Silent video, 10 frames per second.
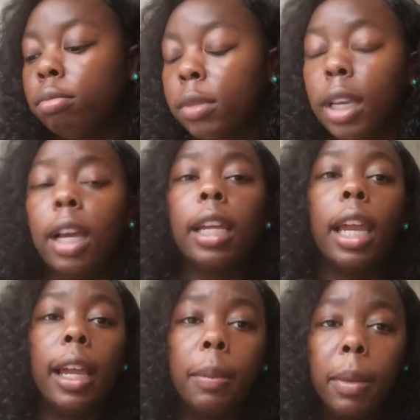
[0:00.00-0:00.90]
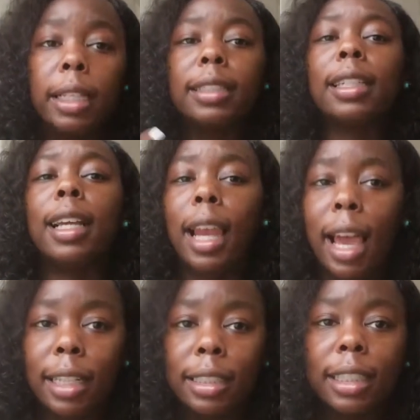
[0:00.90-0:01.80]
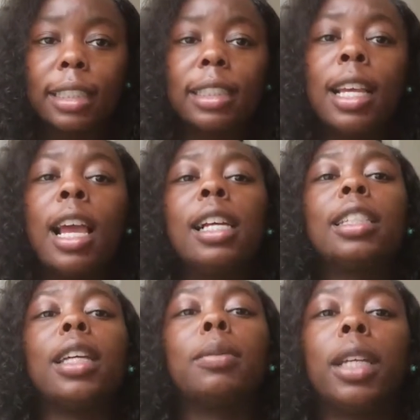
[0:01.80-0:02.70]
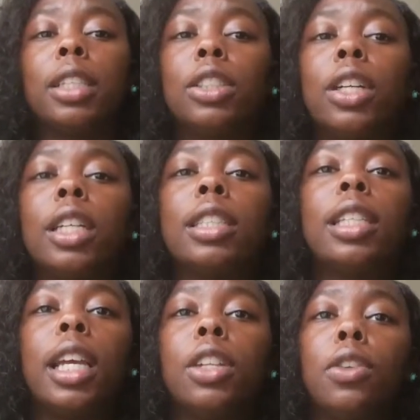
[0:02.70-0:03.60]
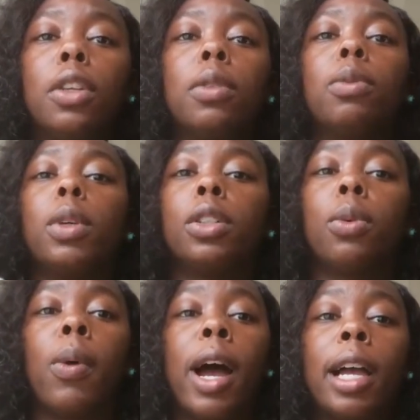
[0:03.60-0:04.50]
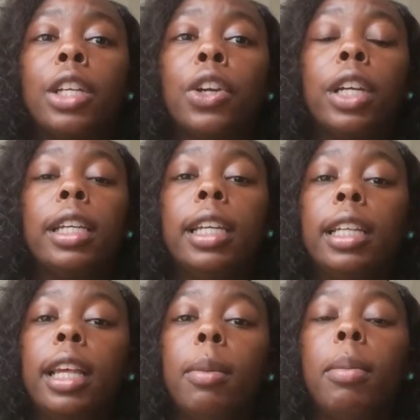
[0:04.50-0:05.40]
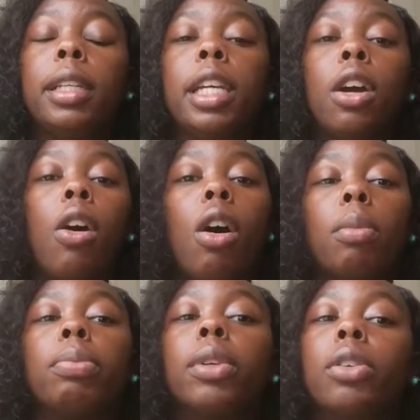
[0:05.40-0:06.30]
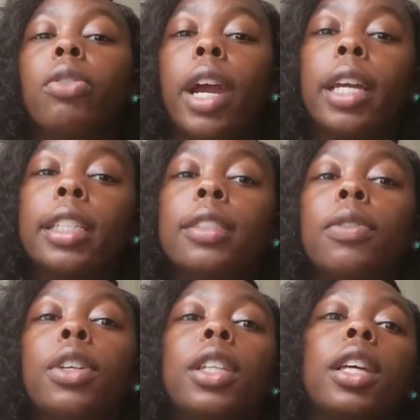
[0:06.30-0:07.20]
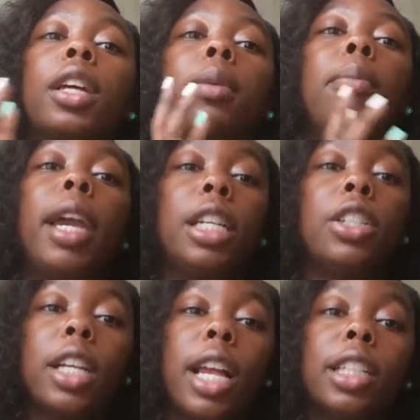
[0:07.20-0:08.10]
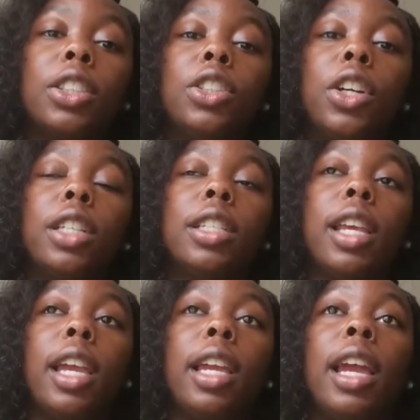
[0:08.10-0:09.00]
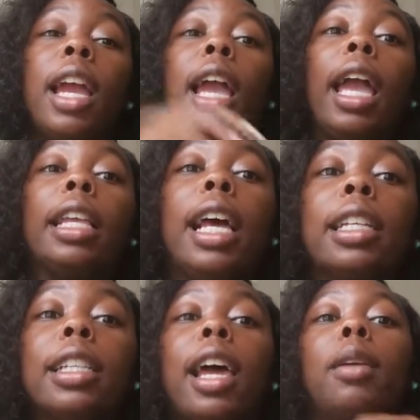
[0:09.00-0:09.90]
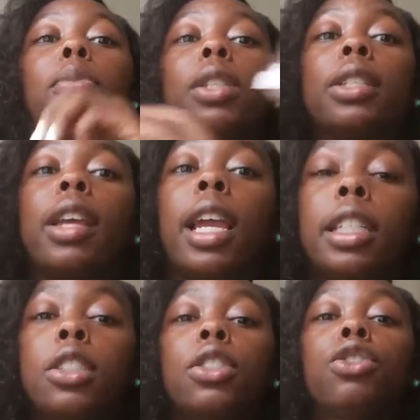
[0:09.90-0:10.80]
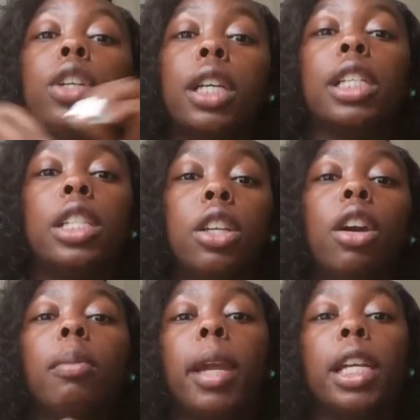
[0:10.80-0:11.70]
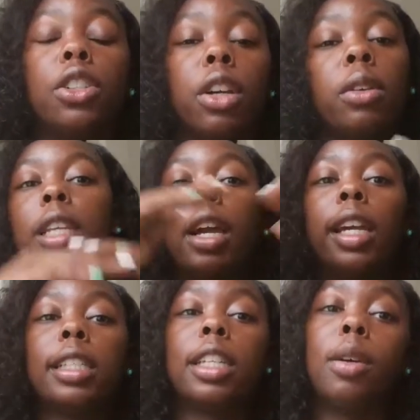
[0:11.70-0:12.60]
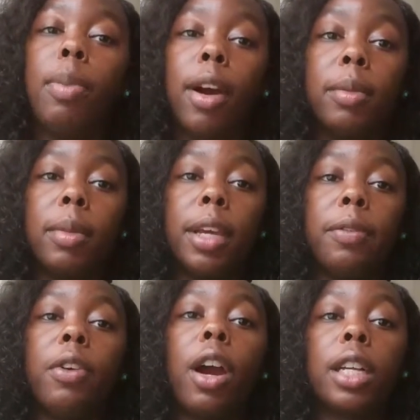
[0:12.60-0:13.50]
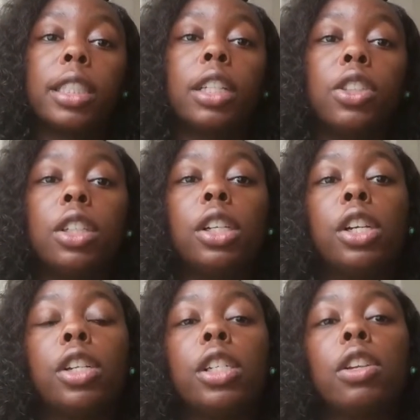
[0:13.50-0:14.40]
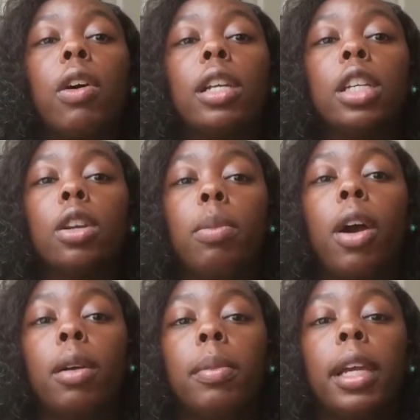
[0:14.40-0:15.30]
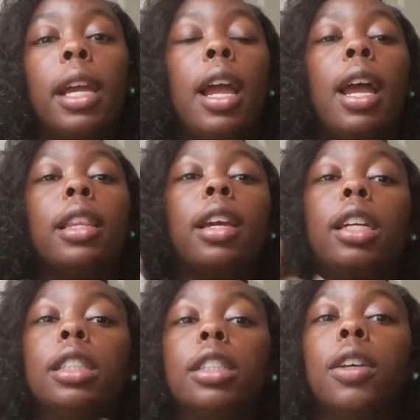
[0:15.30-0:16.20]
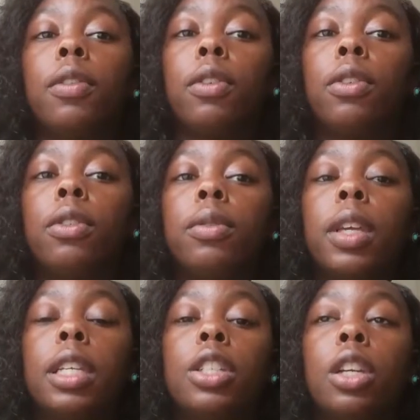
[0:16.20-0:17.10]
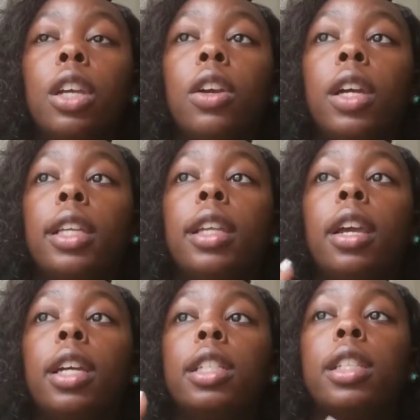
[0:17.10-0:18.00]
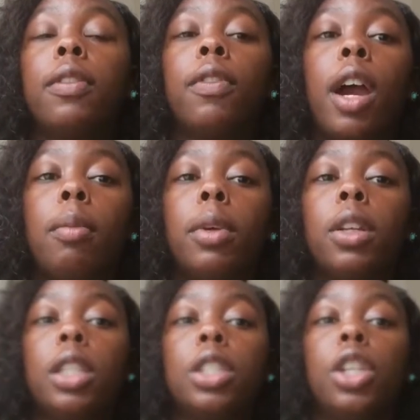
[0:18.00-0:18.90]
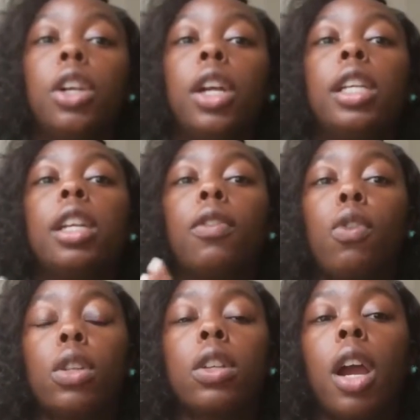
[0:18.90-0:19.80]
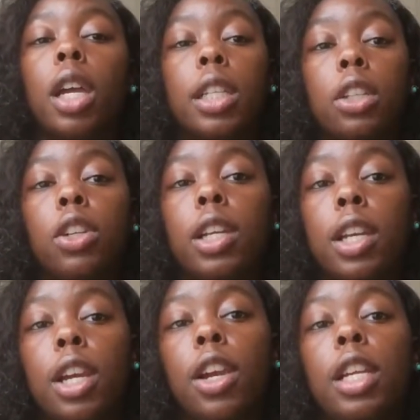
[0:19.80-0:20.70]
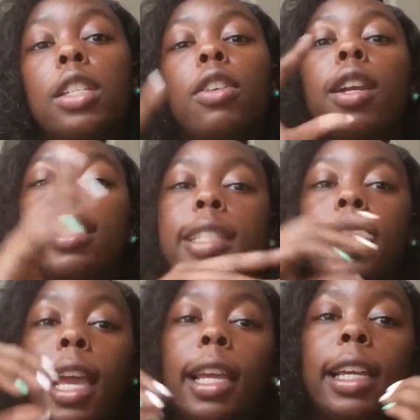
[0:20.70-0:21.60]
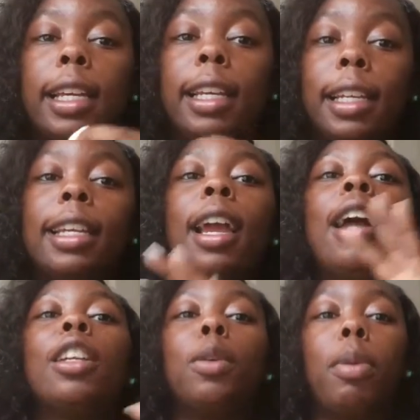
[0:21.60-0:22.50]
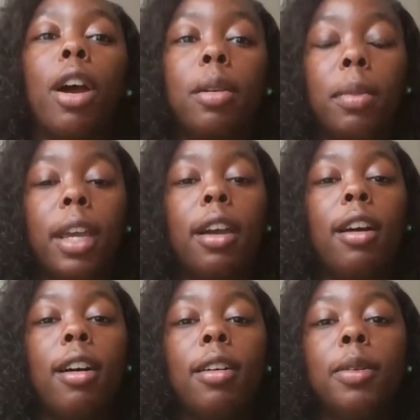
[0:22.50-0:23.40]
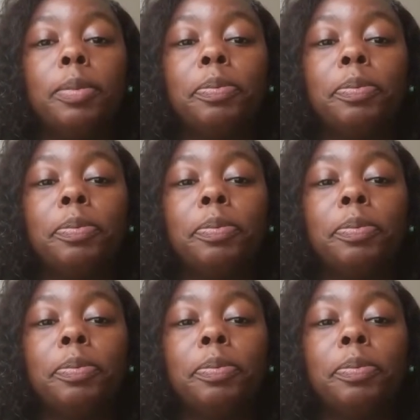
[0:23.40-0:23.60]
Again, basic classes. Some things you're going to take, you're going to wonder why you're going to need them, but they're all prereqs for the major classes you're going to take that's like pertains strictly to your major. It's a department for architecture engineering. So under the department, there is civil engineering, there is environmental engineering, and then of course architecture engineering. It's called a C A E E department. Um,